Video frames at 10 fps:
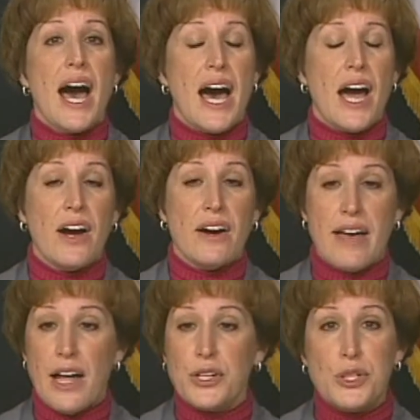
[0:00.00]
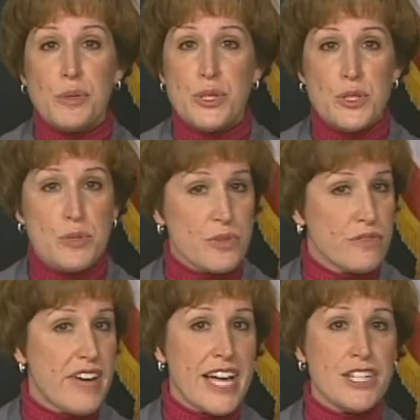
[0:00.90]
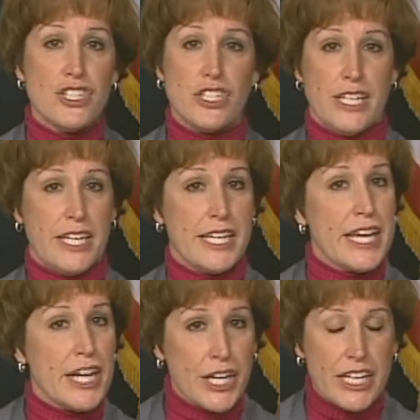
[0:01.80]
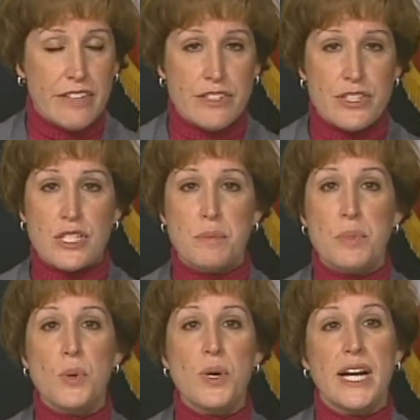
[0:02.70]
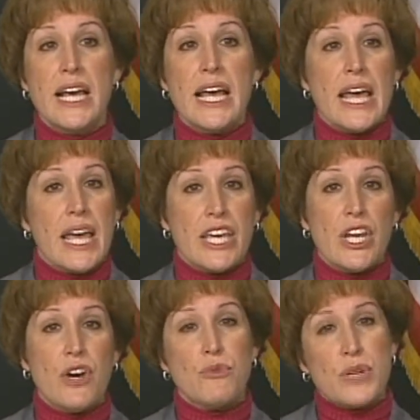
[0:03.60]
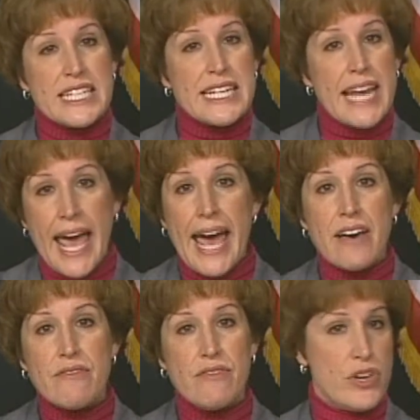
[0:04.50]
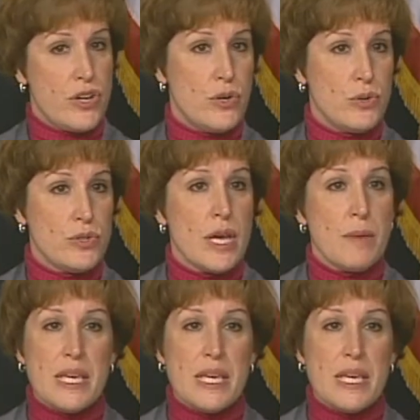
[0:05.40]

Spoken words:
our elder abuse prevention and caregiver support, you know, if we didn't have those,